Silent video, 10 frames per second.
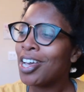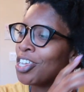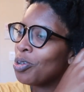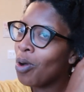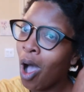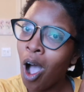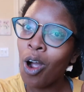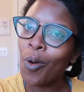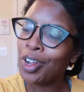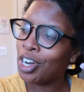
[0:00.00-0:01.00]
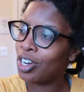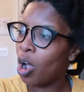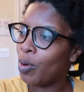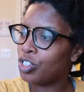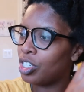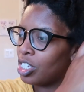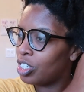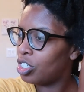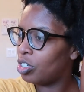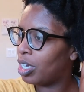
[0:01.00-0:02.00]
You already know what you need
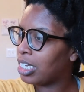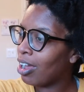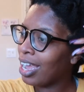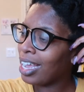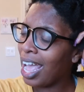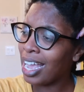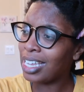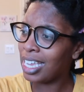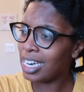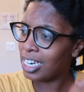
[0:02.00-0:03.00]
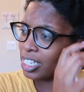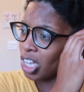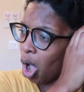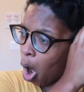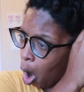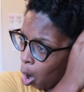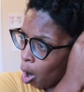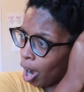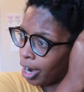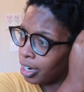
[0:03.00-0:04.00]
to do. And y'all, I, I get it. It's
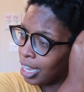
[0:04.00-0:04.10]
hard.